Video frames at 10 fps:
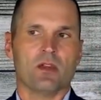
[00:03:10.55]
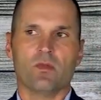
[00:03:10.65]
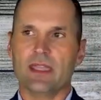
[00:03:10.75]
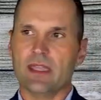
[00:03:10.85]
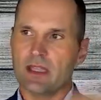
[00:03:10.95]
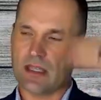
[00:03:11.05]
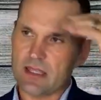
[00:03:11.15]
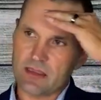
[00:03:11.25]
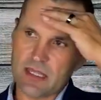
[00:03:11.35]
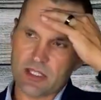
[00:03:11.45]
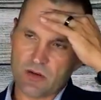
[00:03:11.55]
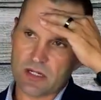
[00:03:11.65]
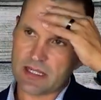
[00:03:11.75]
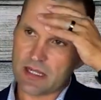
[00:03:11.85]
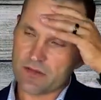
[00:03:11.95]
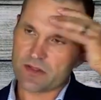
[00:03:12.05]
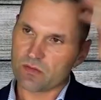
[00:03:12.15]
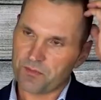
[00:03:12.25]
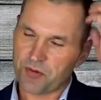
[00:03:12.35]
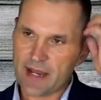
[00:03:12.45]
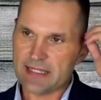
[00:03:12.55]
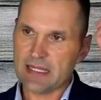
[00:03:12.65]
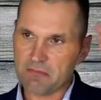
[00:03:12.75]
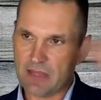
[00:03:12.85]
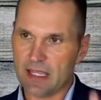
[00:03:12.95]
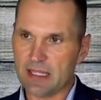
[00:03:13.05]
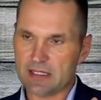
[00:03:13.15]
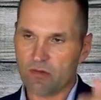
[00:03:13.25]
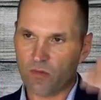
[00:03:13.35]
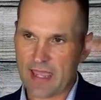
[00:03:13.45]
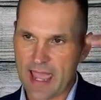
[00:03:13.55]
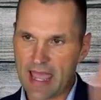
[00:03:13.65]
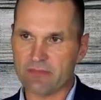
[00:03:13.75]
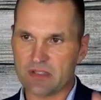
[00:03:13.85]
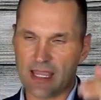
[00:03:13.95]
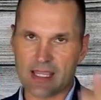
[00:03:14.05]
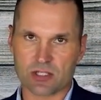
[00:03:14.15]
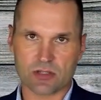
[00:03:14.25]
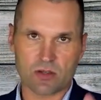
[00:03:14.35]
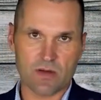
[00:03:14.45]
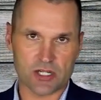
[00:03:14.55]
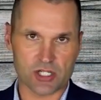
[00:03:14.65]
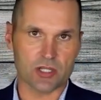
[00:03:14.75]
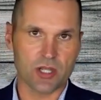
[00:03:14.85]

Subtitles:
we think to ourselves, pricing means we have to answer the question.